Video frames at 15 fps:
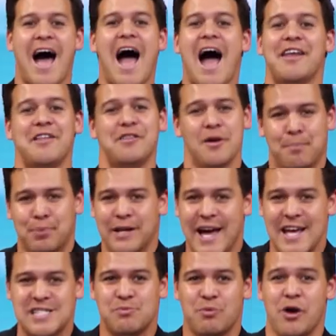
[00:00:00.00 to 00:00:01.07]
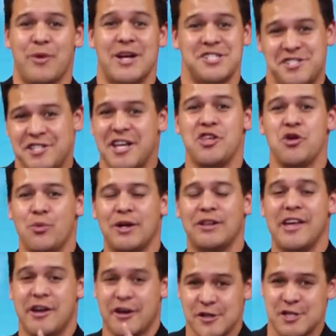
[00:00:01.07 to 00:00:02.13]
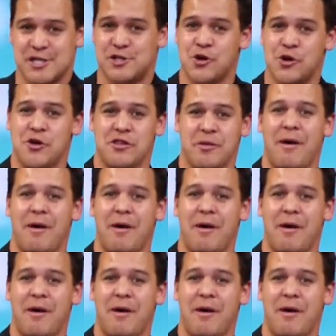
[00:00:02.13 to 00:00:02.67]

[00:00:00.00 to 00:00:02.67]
aren't in the place where we're genuinely concerned